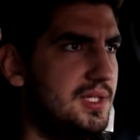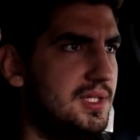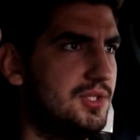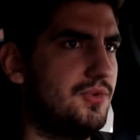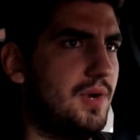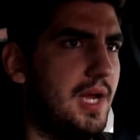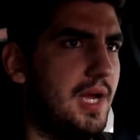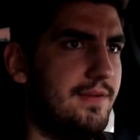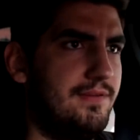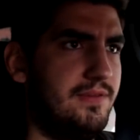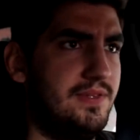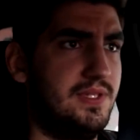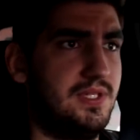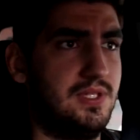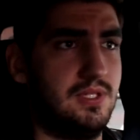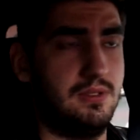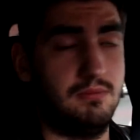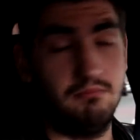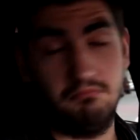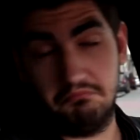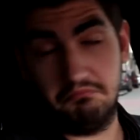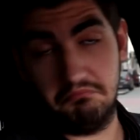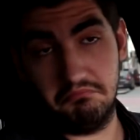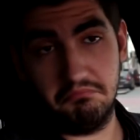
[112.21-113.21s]
drive is
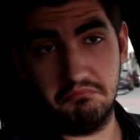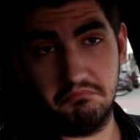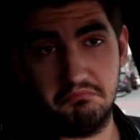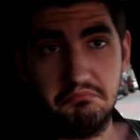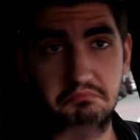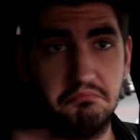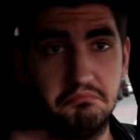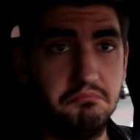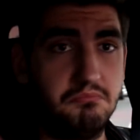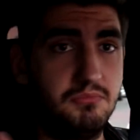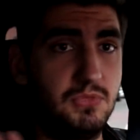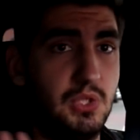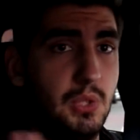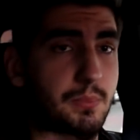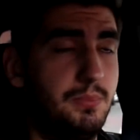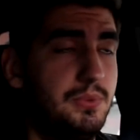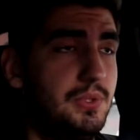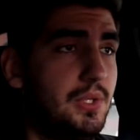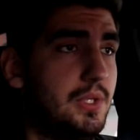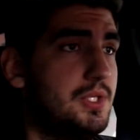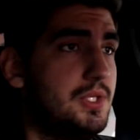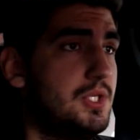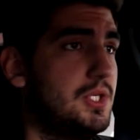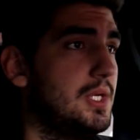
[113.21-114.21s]

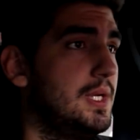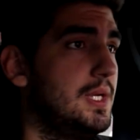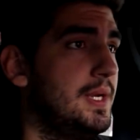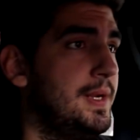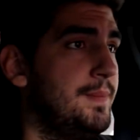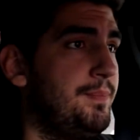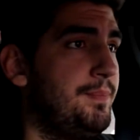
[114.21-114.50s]
top-notch.